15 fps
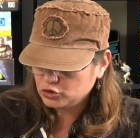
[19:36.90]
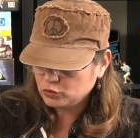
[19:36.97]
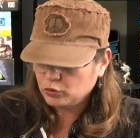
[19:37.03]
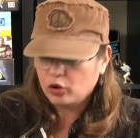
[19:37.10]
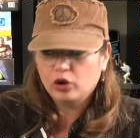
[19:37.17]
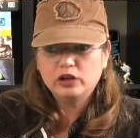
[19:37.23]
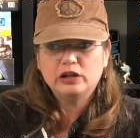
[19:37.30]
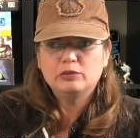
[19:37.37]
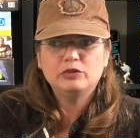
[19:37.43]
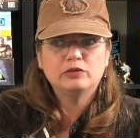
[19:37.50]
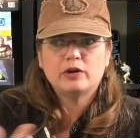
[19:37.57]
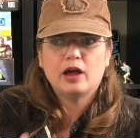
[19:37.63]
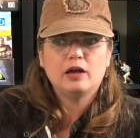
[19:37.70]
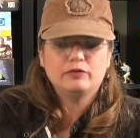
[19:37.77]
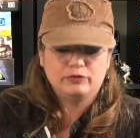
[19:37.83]
will only let me
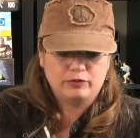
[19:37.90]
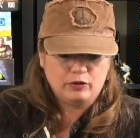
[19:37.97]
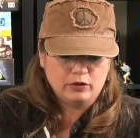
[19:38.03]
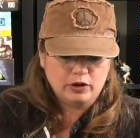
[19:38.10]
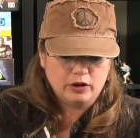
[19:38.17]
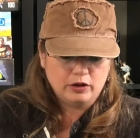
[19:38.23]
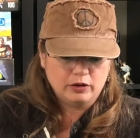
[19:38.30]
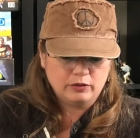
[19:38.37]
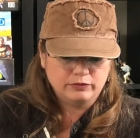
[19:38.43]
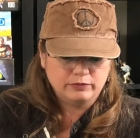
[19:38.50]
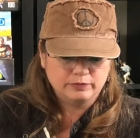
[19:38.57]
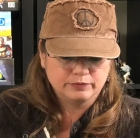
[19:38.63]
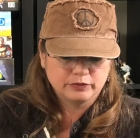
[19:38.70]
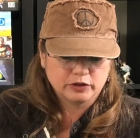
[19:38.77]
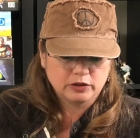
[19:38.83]

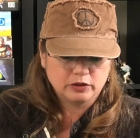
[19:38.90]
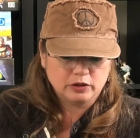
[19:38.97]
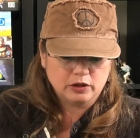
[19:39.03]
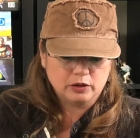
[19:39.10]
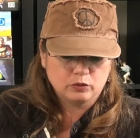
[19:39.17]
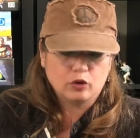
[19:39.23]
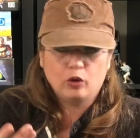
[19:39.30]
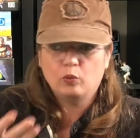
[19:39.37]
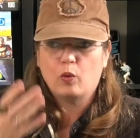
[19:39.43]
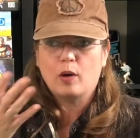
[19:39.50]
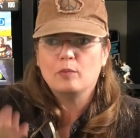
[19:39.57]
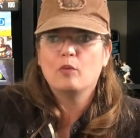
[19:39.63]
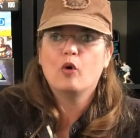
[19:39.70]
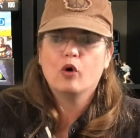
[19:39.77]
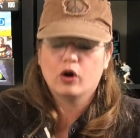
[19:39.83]
roll
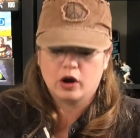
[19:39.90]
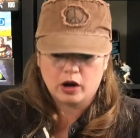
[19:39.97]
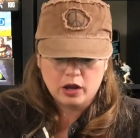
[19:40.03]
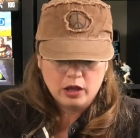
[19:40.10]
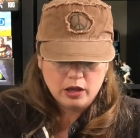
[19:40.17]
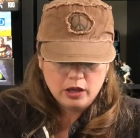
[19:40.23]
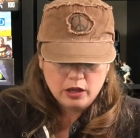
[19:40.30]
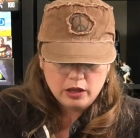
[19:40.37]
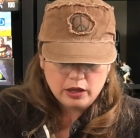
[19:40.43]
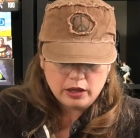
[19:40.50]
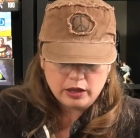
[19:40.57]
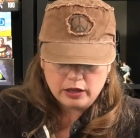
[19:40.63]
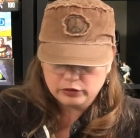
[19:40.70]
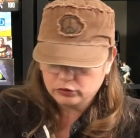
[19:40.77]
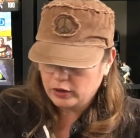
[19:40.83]
1 more.
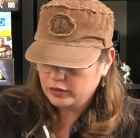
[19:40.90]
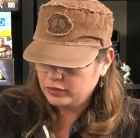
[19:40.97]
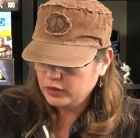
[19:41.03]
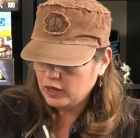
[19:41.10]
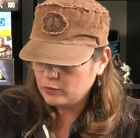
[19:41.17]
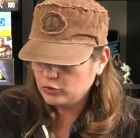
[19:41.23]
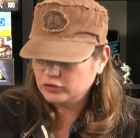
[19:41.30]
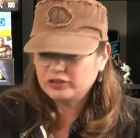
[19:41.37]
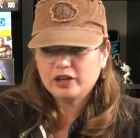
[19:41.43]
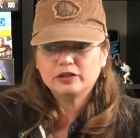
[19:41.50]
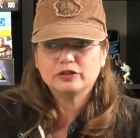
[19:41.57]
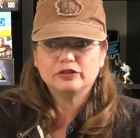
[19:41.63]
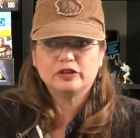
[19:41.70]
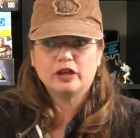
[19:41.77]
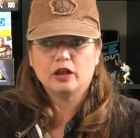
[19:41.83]
So I think I'm going to take
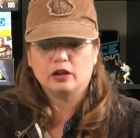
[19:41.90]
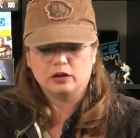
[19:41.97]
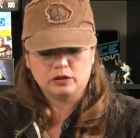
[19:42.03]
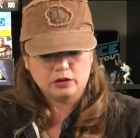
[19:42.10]
the skill.